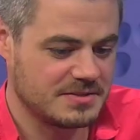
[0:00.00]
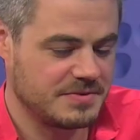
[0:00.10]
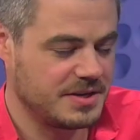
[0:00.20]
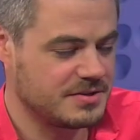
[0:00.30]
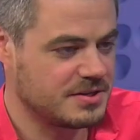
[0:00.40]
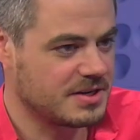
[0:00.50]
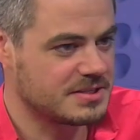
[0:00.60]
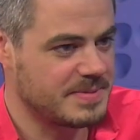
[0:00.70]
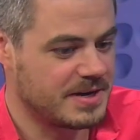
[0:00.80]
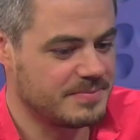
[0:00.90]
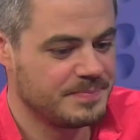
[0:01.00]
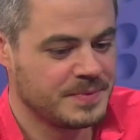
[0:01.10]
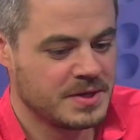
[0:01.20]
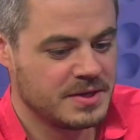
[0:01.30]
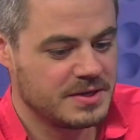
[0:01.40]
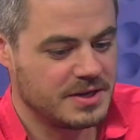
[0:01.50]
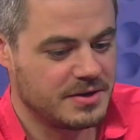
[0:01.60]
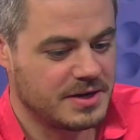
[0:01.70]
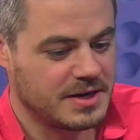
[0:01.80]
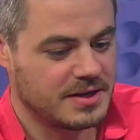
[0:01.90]
the video talks about, you know,
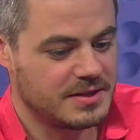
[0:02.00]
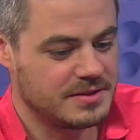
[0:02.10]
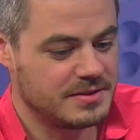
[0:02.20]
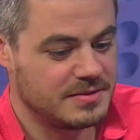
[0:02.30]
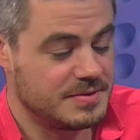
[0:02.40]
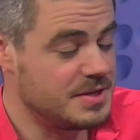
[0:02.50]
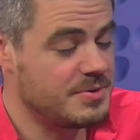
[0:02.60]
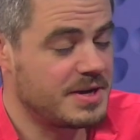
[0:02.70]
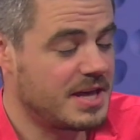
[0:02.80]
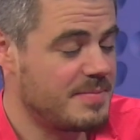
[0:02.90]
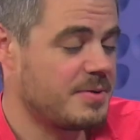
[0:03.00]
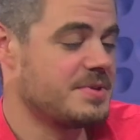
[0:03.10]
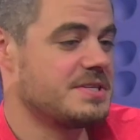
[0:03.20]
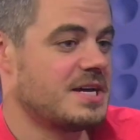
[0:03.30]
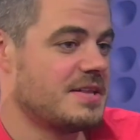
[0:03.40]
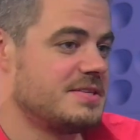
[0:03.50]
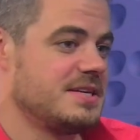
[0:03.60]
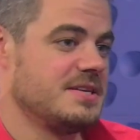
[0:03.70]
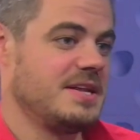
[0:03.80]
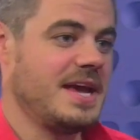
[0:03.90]
uh, the UN came out with a stat that
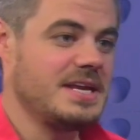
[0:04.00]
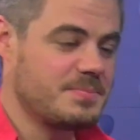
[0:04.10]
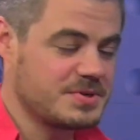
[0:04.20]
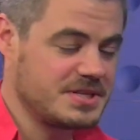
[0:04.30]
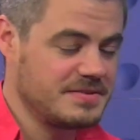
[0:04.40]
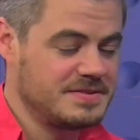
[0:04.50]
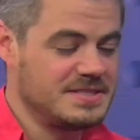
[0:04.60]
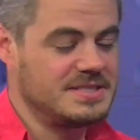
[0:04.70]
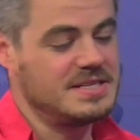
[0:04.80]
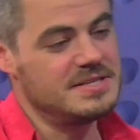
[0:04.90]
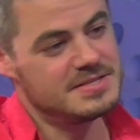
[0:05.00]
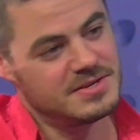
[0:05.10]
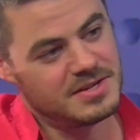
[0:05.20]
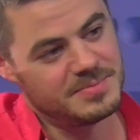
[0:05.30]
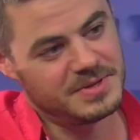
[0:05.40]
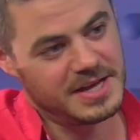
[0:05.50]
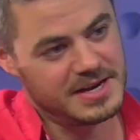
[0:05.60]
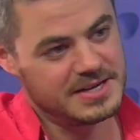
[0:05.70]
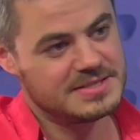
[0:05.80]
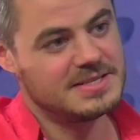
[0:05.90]
said 80% of disease on the
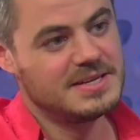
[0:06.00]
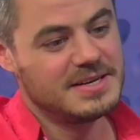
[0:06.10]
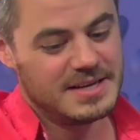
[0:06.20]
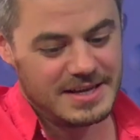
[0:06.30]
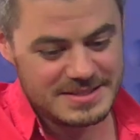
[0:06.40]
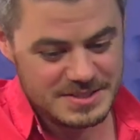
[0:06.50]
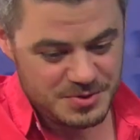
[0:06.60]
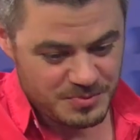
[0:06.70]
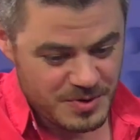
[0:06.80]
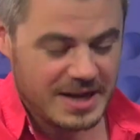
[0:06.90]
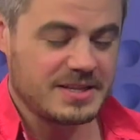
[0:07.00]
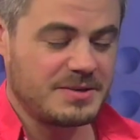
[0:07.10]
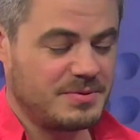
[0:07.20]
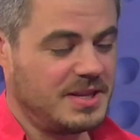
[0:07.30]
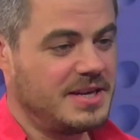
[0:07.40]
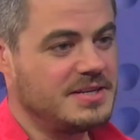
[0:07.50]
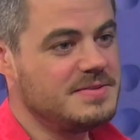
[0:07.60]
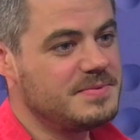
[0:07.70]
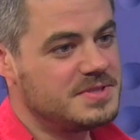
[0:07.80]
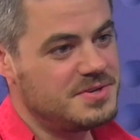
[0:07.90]
planet is directly
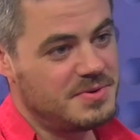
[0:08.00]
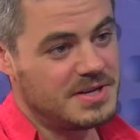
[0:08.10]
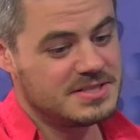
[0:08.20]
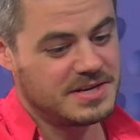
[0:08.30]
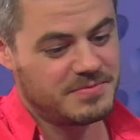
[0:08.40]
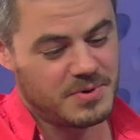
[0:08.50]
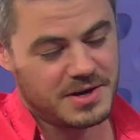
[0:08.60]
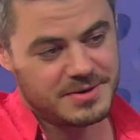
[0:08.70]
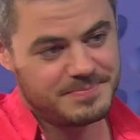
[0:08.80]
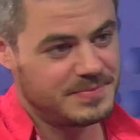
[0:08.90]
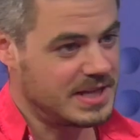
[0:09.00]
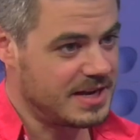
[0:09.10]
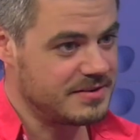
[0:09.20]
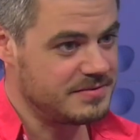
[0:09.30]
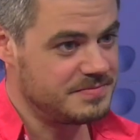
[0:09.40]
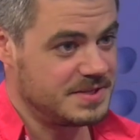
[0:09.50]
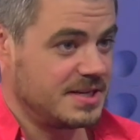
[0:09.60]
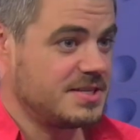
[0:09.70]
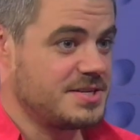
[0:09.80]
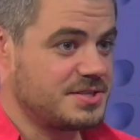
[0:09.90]
related to unsafe water, lack of
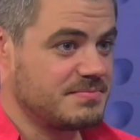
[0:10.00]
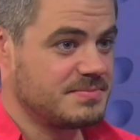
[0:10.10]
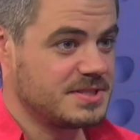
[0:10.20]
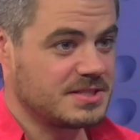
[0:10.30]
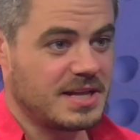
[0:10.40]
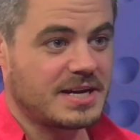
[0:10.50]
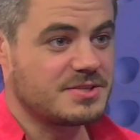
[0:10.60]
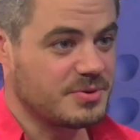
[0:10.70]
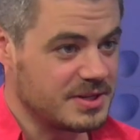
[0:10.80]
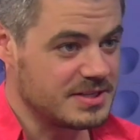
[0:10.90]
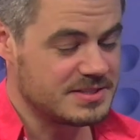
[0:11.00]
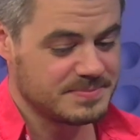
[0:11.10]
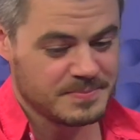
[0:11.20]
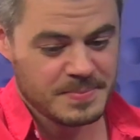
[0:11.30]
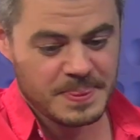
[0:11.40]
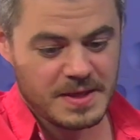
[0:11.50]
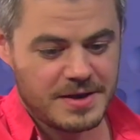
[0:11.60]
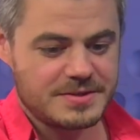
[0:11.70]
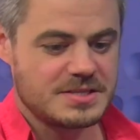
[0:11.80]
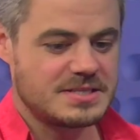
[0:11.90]
sanitation, just a lack of toilets.
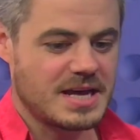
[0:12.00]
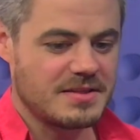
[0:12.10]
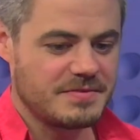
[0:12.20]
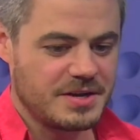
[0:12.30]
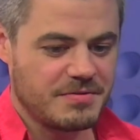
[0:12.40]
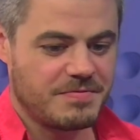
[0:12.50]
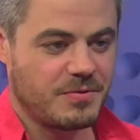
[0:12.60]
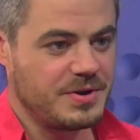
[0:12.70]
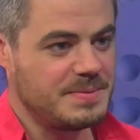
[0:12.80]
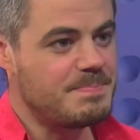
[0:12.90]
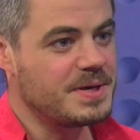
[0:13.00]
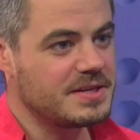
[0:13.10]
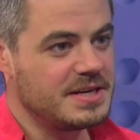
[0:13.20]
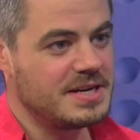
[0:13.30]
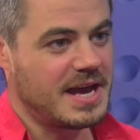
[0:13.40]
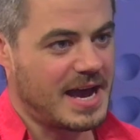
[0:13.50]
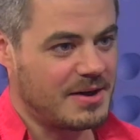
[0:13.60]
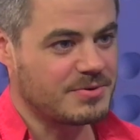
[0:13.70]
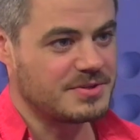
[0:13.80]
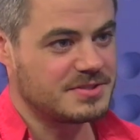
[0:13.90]
Uh, there's a stat in the video 40 billion
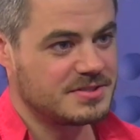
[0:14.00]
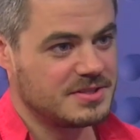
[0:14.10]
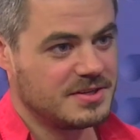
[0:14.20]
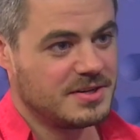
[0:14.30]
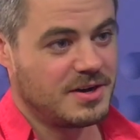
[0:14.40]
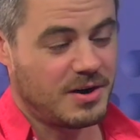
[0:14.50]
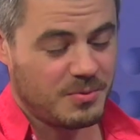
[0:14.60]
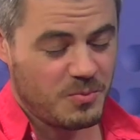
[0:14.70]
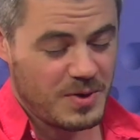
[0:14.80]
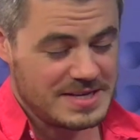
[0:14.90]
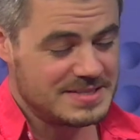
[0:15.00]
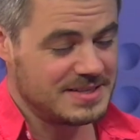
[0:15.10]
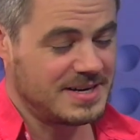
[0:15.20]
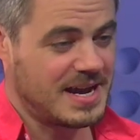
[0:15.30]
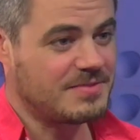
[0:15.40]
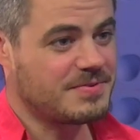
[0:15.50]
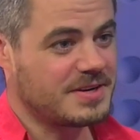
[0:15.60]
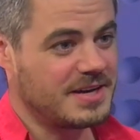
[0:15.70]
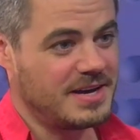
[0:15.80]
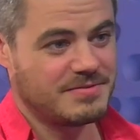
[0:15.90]
hours are wasted in
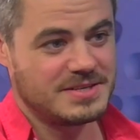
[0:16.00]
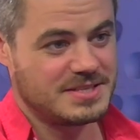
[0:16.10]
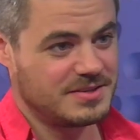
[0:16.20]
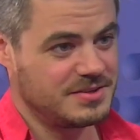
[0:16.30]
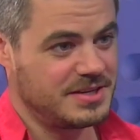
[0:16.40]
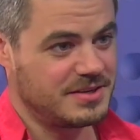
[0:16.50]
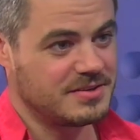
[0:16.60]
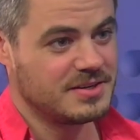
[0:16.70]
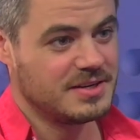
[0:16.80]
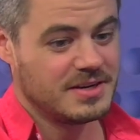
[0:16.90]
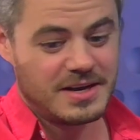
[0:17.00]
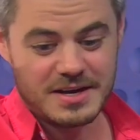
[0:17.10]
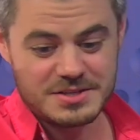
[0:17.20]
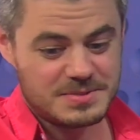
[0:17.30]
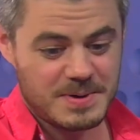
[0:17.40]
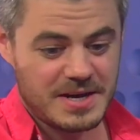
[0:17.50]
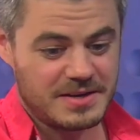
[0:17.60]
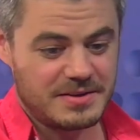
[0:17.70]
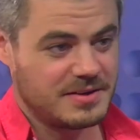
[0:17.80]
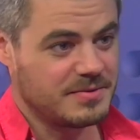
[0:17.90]
Africa every single year uh, just by
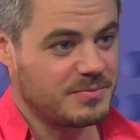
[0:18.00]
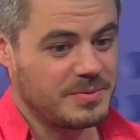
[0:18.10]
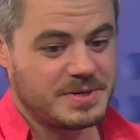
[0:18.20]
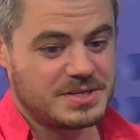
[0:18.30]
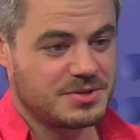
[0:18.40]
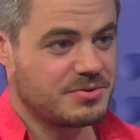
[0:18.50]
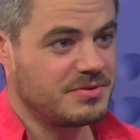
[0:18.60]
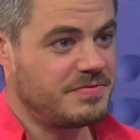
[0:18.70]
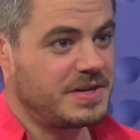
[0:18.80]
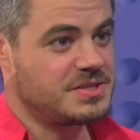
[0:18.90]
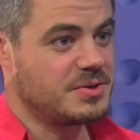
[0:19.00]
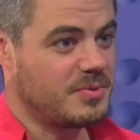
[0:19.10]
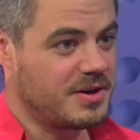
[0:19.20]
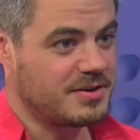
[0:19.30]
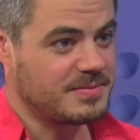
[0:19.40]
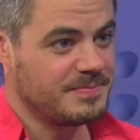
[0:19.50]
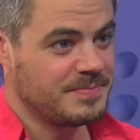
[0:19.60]
you uh, know, women and children fetching water.